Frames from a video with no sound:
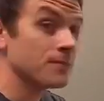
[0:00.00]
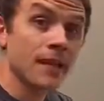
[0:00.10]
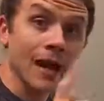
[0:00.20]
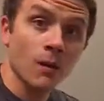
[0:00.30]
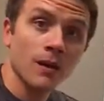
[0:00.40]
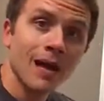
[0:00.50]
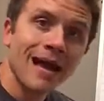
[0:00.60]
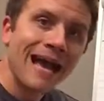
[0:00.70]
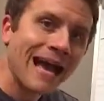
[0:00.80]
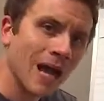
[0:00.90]
Now,
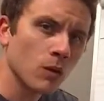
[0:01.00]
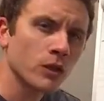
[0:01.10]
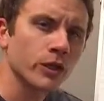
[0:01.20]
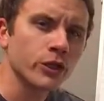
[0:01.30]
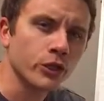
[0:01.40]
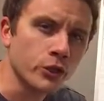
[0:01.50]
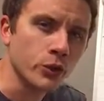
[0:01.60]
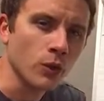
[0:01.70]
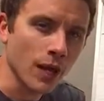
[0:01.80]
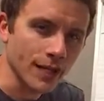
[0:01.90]
how could
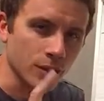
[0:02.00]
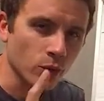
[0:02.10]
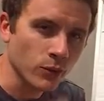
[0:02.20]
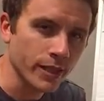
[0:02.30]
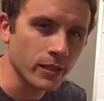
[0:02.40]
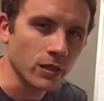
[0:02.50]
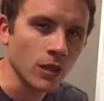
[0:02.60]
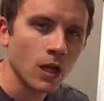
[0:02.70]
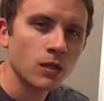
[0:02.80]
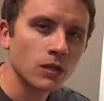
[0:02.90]
you, as a
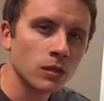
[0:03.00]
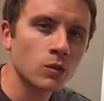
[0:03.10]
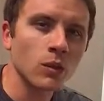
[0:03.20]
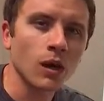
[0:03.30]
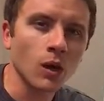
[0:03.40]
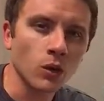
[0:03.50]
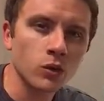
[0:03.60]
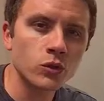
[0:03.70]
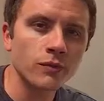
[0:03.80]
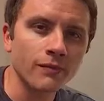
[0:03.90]
reader, learn what
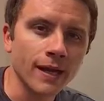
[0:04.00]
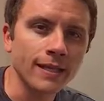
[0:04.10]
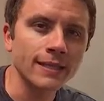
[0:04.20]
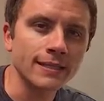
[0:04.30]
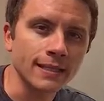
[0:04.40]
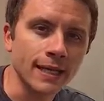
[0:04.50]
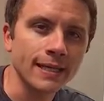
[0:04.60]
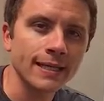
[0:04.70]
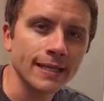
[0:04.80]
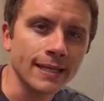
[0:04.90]
ultraviolet
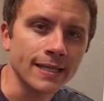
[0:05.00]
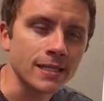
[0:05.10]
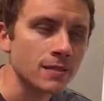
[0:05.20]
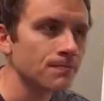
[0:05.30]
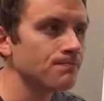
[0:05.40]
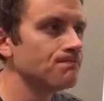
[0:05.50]
light is?